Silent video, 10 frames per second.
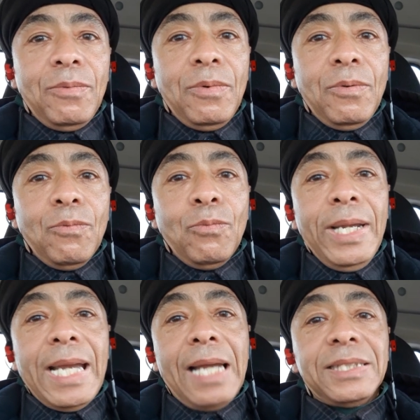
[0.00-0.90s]
We
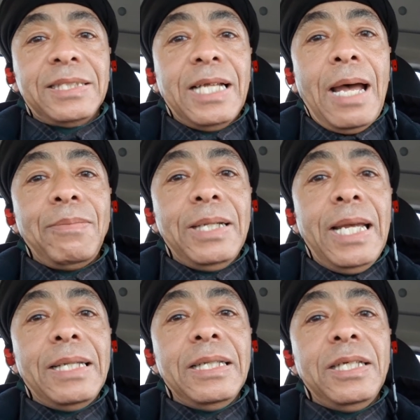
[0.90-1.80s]
got to stop
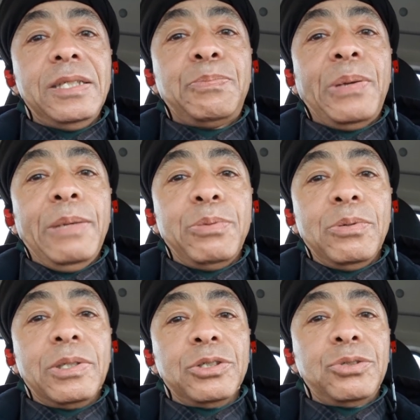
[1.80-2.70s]
letting these people
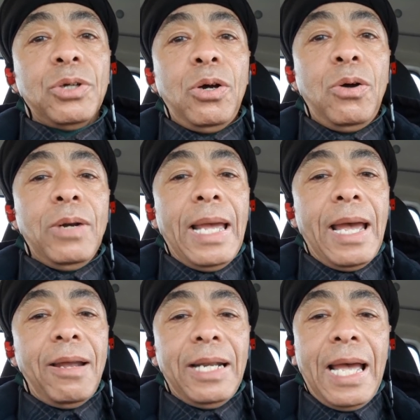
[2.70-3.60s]
control
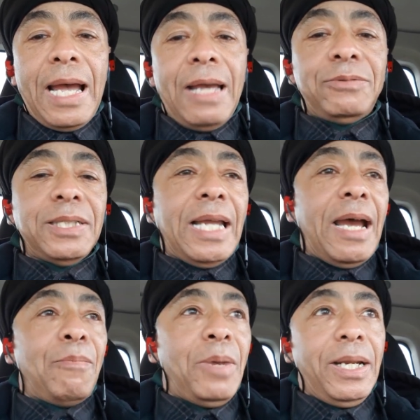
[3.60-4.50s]
our lives and
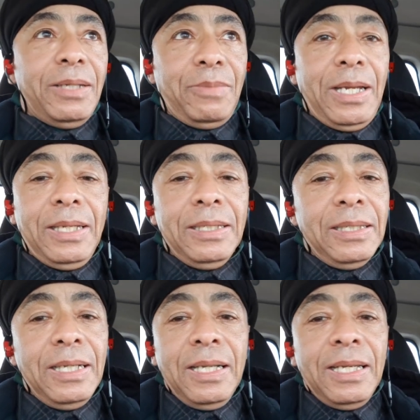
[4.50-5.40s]
our money, man.
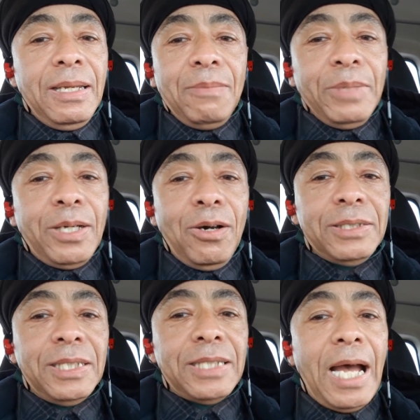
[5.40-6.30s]
Because
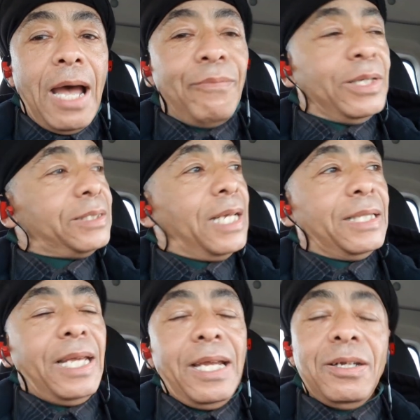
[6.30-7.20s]
it's obvious that
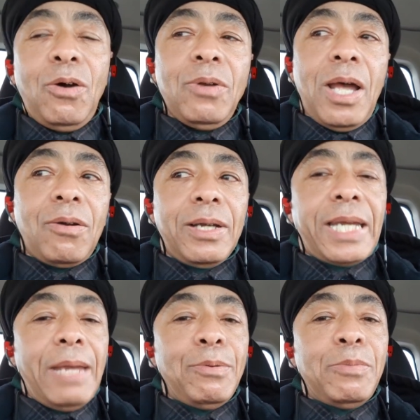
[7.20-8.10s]
they're no longer
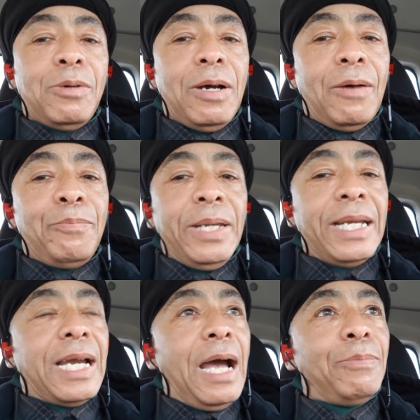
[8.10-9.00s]
capable of being
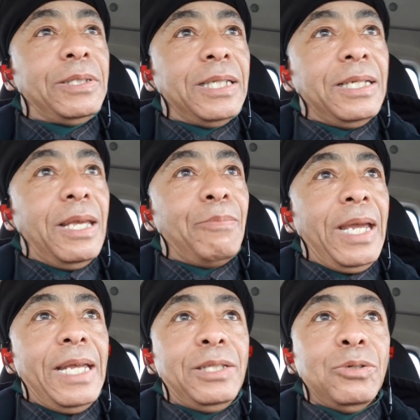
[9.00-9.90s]
competent
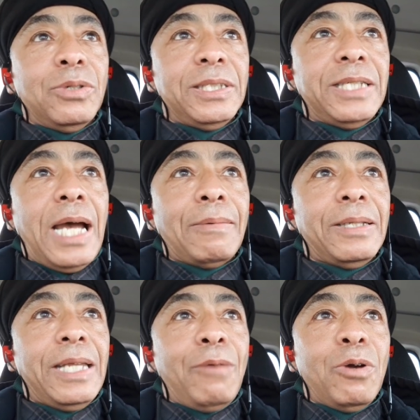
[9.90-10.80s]
and doing the job
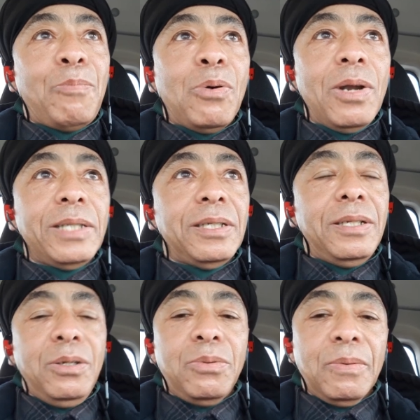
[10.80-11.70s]
that they were appointed to do.